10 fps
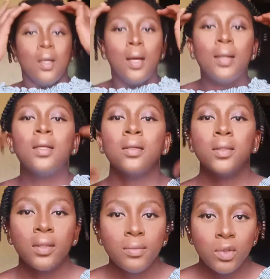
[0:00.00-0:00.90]
And now that
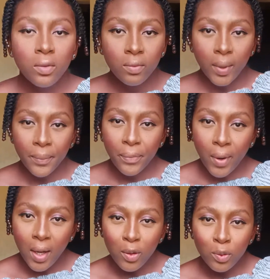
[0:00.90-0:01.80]
I'm done with my
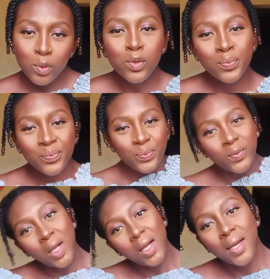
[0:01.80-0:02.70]
brows,
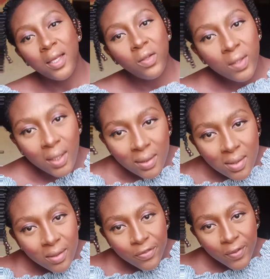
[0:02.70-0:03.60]
can you guess
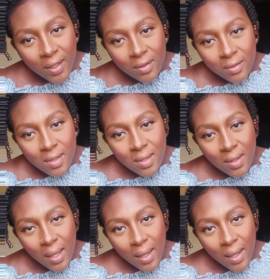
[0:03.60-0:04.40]
the final step?